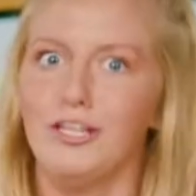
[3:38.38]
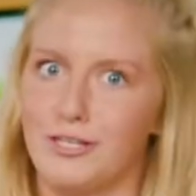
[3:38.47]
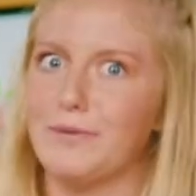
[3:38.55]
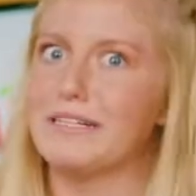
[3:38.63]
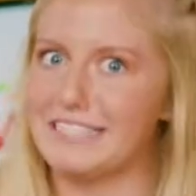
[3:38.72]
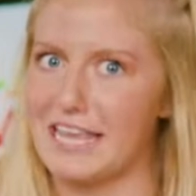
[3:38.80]

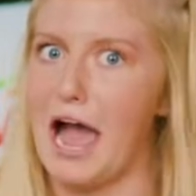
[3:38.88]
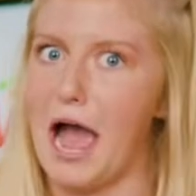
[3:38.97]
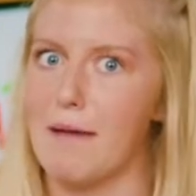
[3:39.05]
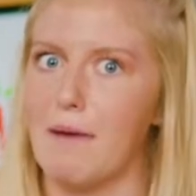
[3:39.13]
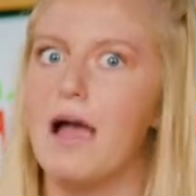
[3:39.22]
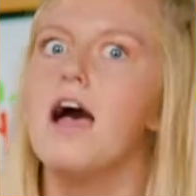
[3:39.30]
So it's
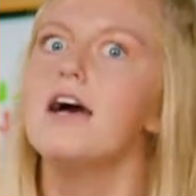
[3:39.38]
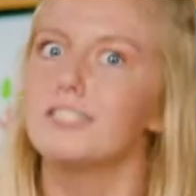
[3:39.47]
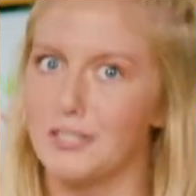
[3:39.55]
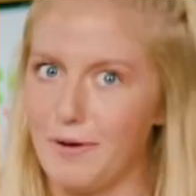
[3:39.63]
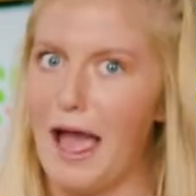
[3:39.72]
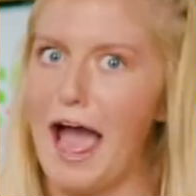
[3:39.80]
time
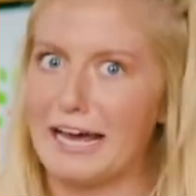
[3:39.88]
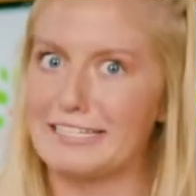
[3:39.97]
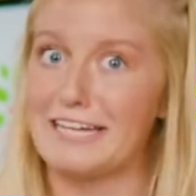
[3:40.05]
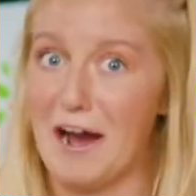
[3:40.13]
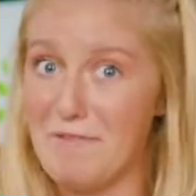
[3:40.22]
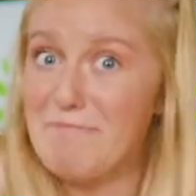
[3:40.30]
to
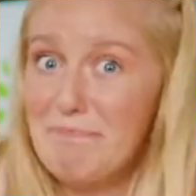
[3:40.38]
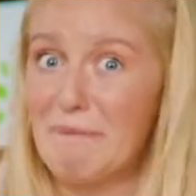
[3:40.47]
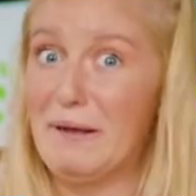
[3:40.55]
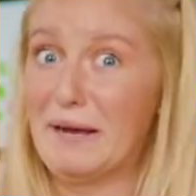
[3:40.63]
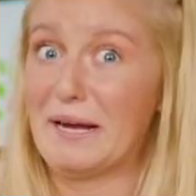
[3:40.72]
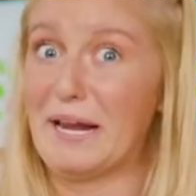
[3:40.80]
act out
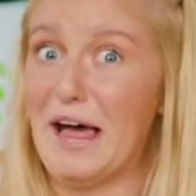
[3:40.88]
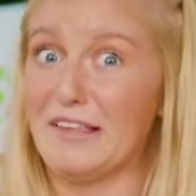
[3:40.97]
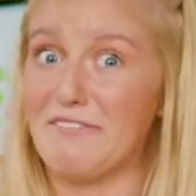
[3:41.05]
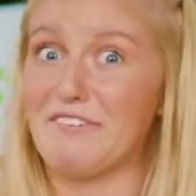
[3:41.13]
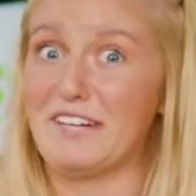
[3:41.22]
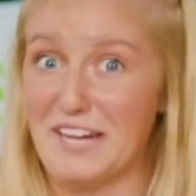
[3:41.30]
being an
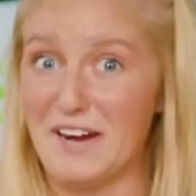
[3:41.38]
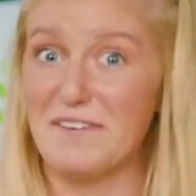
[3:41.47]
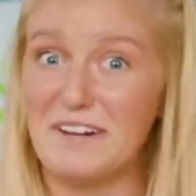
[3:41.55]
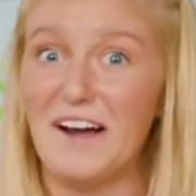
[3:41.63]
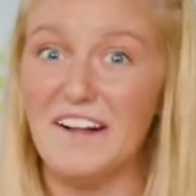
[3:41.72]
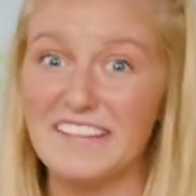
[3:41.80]
elephant. Here
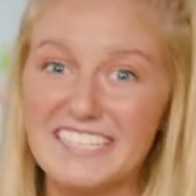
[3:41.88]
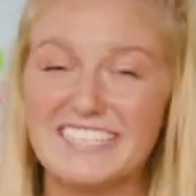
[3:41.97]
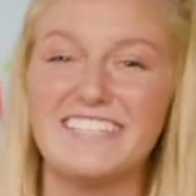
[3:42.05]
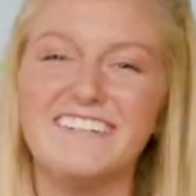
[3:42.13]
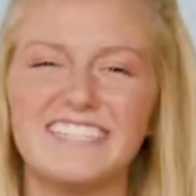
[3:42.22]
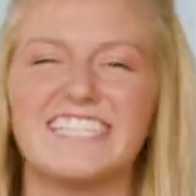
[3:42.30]
we go, let's
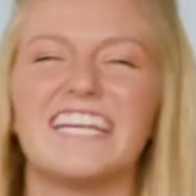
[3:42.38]
do it